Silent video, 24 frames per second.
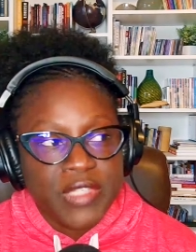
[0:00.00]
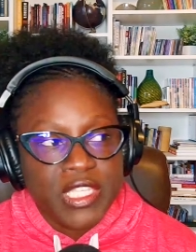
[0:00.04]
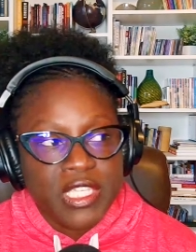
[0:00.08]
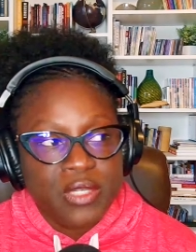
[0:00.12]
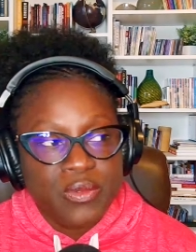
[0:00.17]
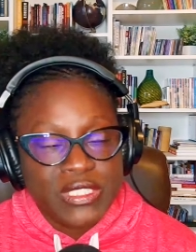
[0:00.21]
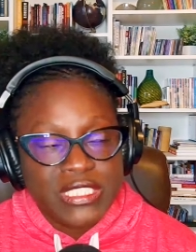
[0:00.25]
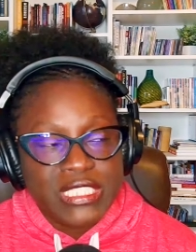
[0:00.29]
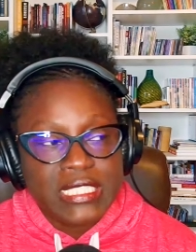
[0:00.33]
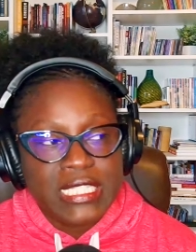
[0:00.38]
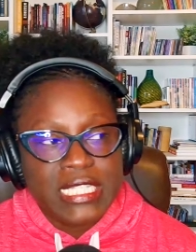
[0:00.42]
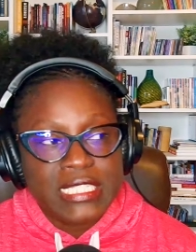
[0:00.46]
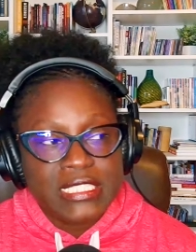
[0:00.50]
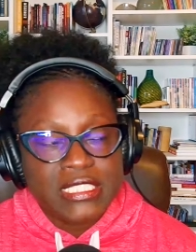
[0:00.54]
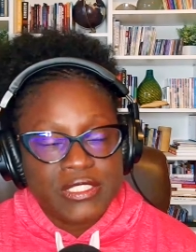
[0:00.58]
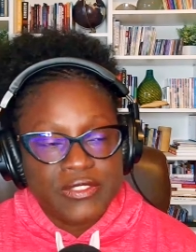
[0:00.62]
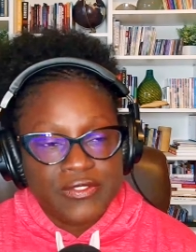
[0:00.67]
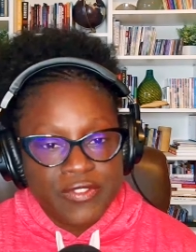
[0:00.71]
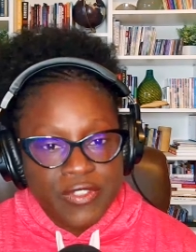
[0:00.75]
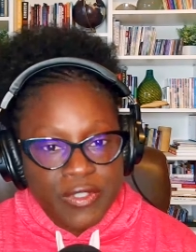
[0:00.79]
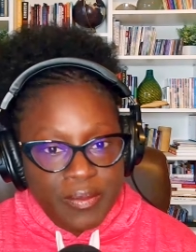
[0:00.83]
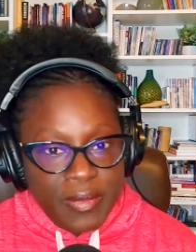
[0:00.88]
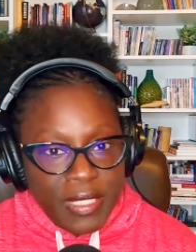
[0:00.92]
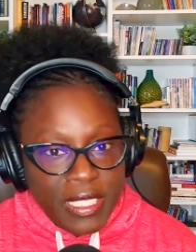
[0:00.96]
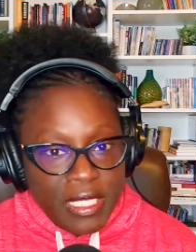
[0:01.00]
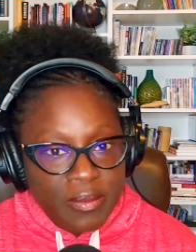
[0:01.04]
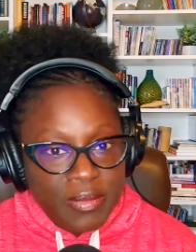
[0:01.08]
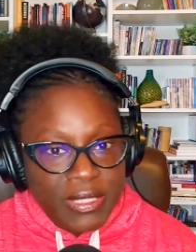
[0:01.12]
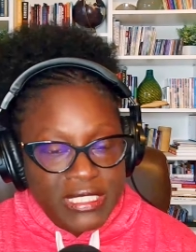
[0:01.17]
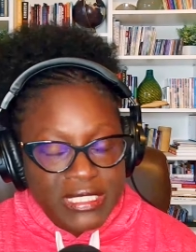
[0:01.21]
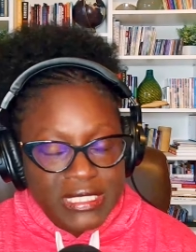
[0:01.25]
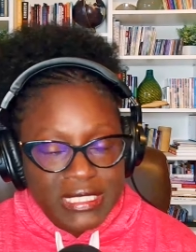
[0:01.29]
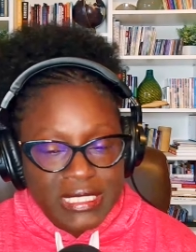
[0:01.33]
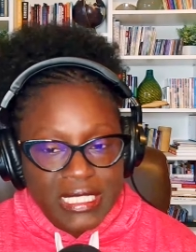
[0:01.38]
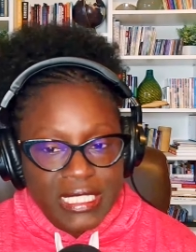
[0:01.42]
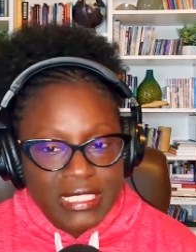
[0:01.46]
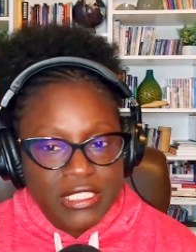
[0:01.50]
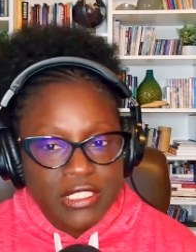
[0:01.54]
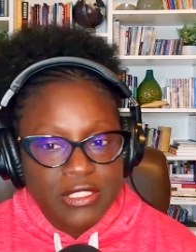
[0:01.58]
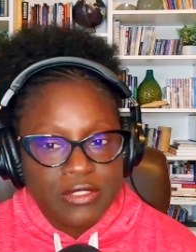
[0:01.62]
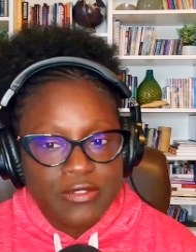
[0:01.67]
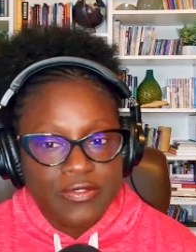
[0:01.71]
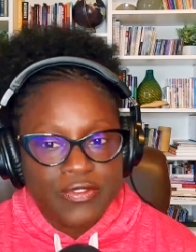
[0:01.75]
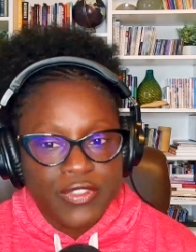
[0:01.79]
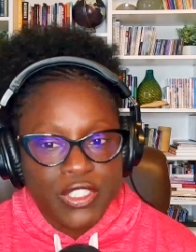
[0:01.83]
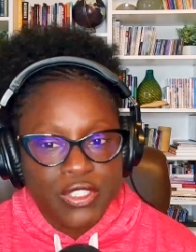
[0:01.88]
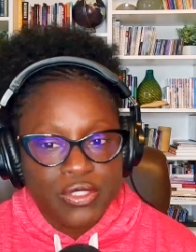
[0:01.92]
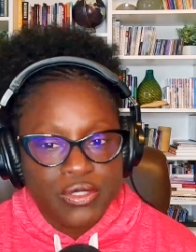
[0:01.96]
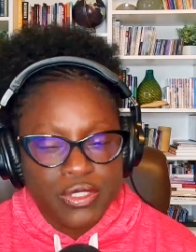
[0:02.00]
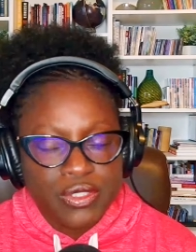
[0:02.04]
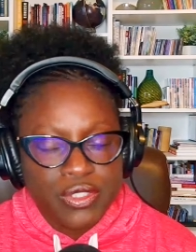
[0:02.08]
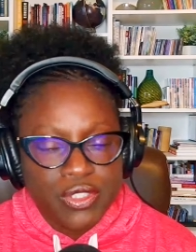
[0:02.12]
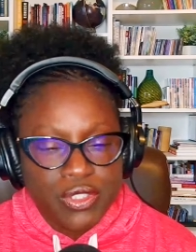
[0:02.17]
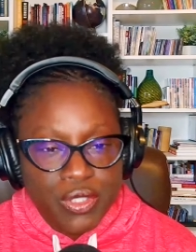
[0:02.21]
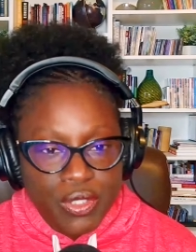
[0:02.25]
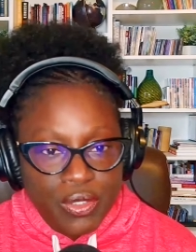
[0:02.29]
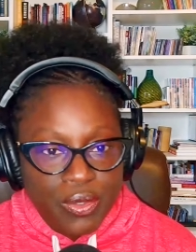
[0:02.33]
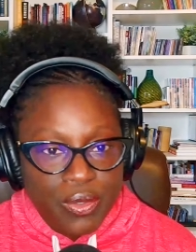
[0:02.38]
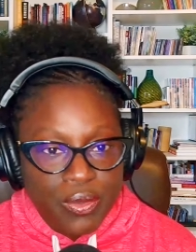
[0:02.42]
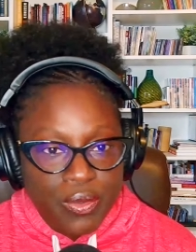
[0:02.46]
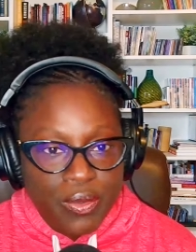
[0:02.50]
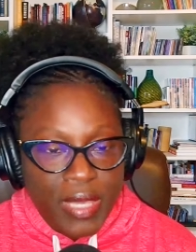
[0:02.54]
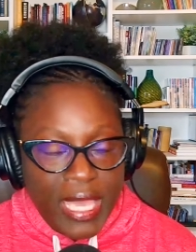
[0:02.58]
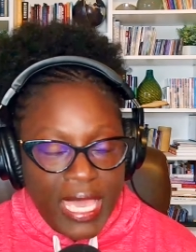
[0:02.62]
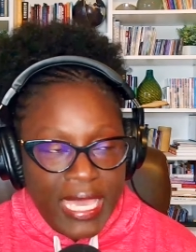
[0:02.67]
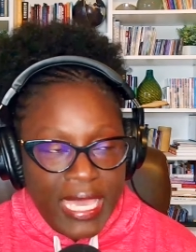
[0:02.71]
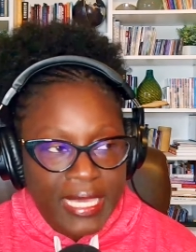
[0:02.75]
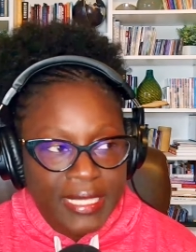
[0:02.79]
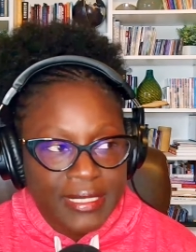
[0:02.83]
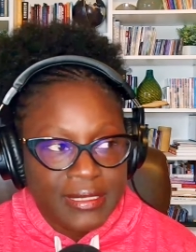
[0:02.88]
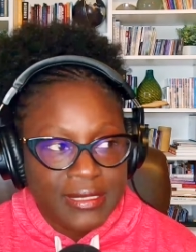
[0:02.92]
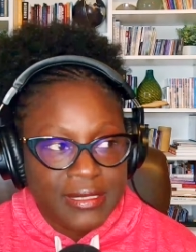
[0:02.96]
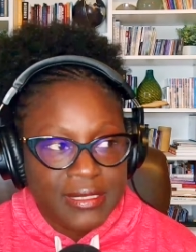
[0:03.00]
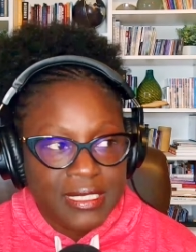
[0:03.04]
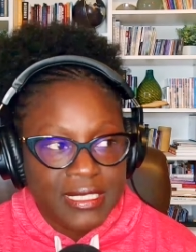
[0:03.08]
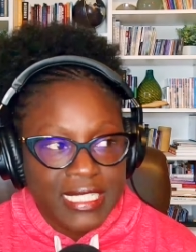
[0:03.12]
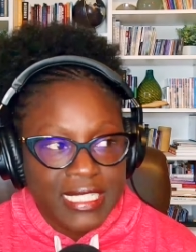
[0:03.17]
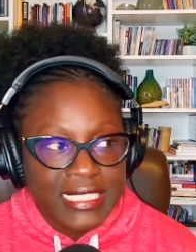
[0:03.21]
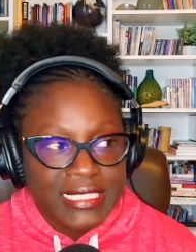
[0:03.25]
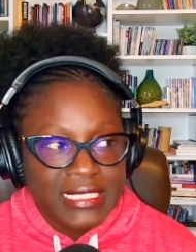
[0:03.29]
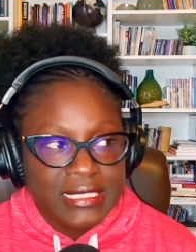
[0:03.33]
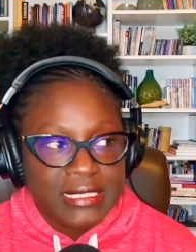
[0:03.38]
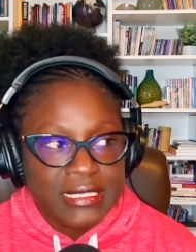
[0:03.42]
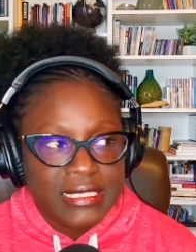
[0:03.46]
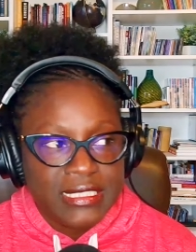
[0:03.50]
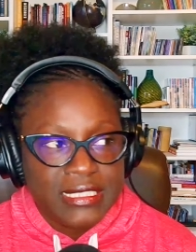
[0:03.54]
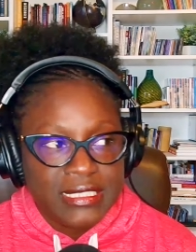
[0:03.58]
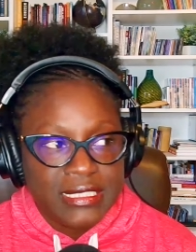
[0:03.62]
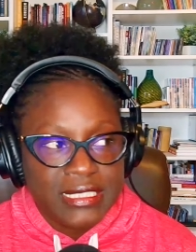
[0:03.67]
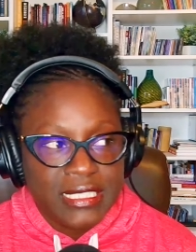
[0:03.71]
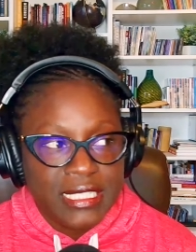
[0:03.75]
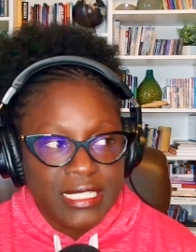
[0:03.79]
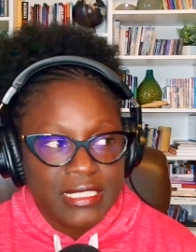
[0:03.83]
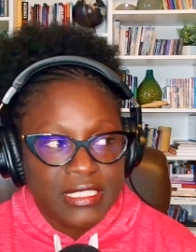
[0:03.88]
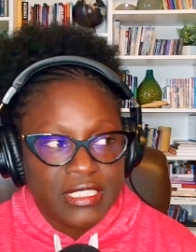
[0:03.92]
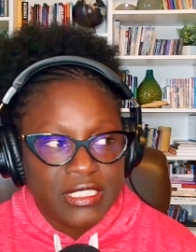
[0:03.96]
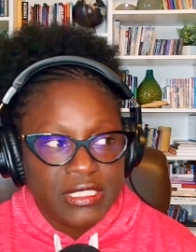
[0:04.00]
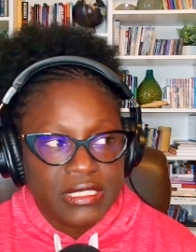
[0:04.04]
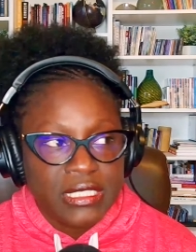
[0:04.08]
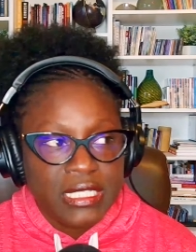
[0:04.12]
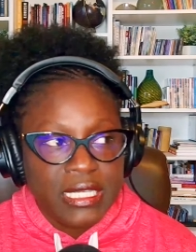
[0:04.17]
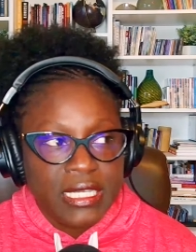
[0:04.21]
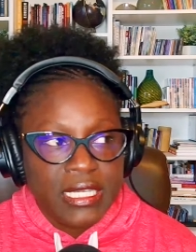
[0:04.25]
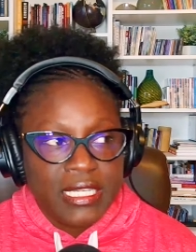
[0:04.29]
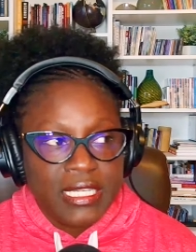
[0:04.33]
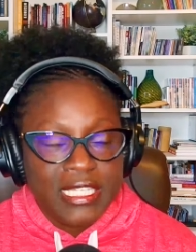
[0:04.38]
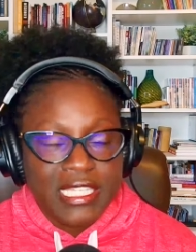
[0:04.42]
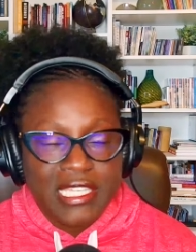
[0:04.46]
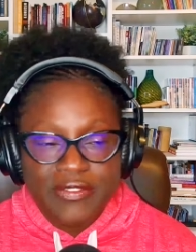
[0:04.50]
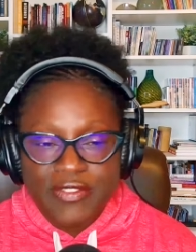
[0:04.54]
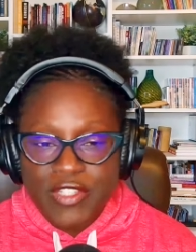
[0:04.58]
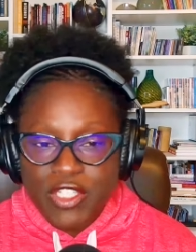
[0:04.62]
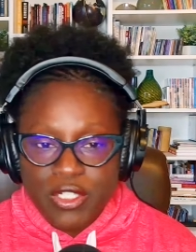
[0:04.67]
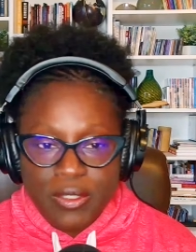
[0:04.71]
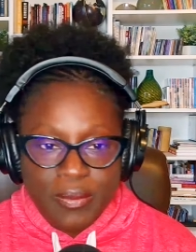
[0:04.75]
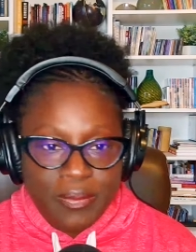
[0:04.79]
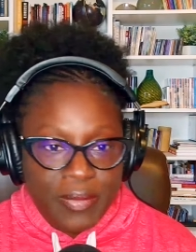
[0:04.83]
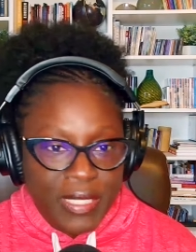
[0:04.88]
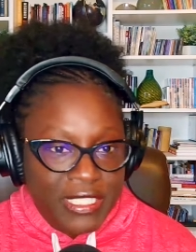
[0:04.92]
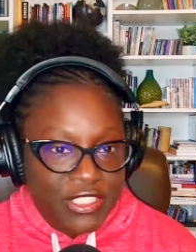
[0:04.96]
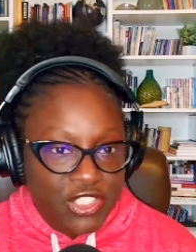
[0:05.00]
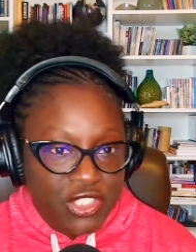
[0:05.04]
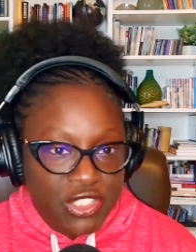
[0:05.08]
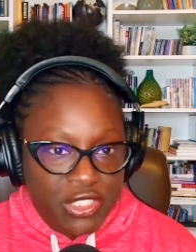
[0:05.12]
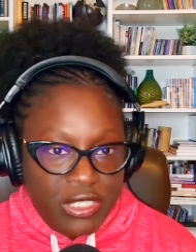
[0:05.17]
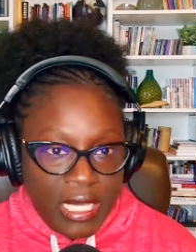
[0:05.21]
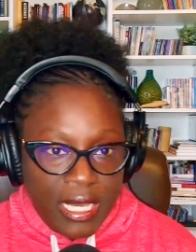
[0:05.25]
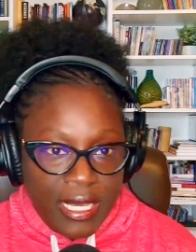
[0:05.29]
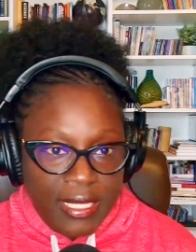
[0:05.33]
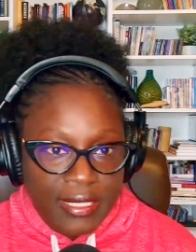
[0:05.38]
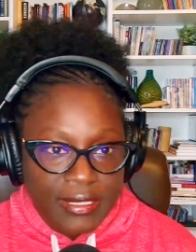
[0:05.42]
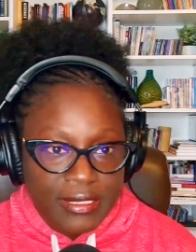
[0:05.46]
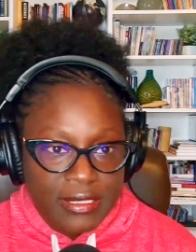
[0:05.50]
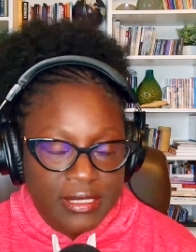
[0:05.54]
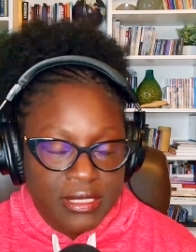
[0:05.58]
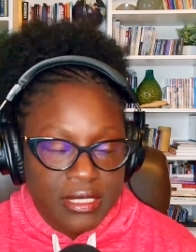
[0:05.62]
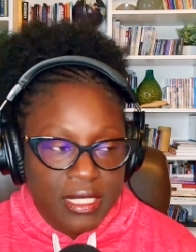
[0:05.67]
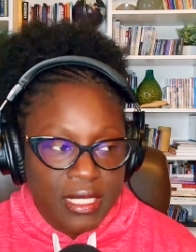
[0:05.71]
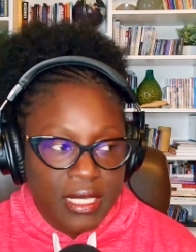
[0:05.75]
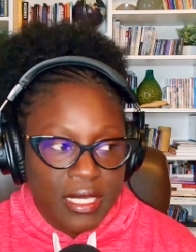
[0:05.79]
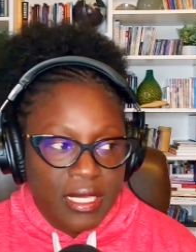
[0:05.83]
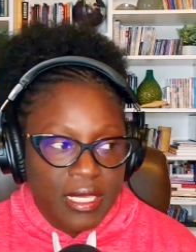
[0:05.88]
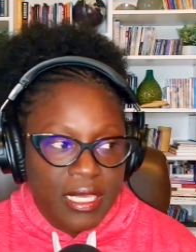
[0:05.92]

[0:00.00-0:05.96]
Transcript: it was a lesson for me, but it's a lesson for you too. And the lesson is this: give it your best shot.